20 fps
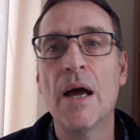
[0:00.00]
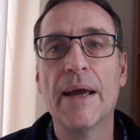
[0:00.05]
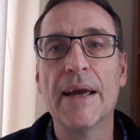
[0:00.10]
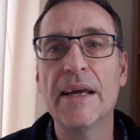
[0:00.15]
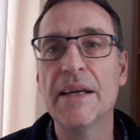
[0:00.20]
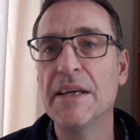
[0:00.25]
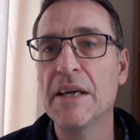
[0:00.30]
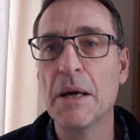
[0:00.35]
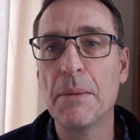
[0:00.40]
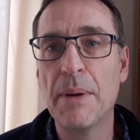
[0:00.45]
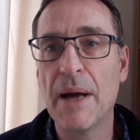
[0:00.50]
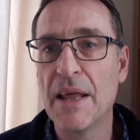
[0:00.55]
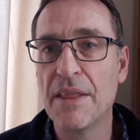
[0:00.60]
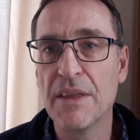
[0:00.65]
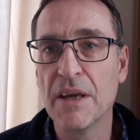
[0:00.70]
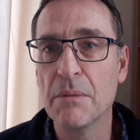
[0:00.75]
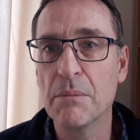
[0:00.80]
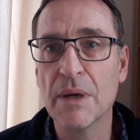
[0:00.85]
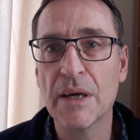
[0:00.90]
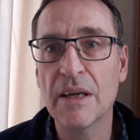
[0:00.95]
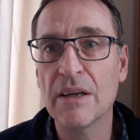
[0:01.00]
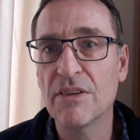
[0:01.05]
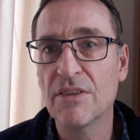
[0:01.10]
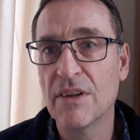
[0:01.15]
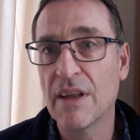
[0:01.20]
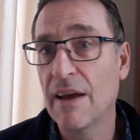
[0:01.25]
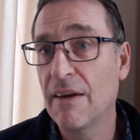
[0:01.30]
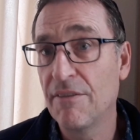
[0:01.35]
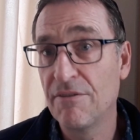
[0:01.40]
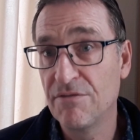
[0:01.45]
Idiopathic means
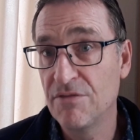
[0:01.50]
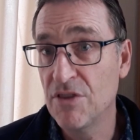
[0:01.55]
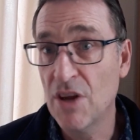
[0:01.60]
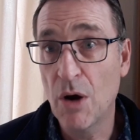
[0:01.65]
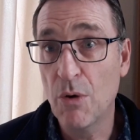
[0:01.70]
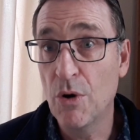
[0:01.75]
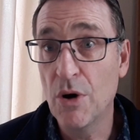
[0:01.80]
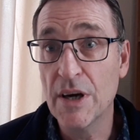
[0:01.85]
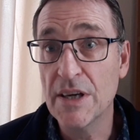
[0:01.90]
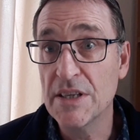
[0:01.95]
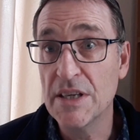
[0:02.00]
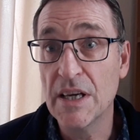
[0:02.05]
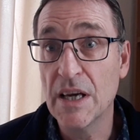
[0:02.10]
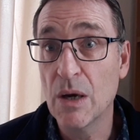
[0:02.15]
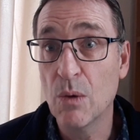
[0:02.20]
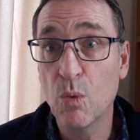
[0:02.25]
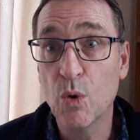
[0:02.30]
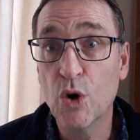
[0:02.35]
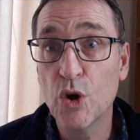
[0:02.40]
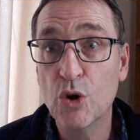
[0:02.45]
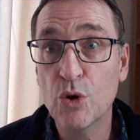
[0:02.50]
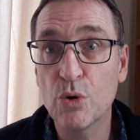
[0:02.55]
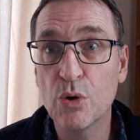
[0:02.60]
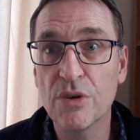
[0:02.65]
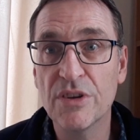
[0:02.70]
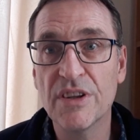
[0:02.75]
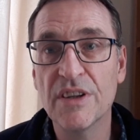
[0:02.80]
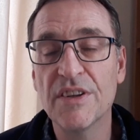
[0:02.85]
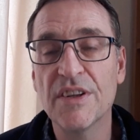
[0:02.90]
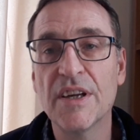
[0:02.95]
they have no idea what
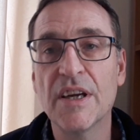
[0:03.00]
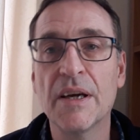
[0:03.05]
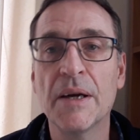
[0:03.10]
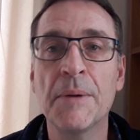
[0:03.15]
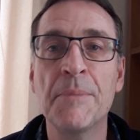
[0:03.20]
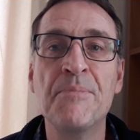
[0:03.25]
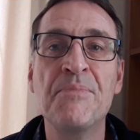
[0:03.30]
causes it.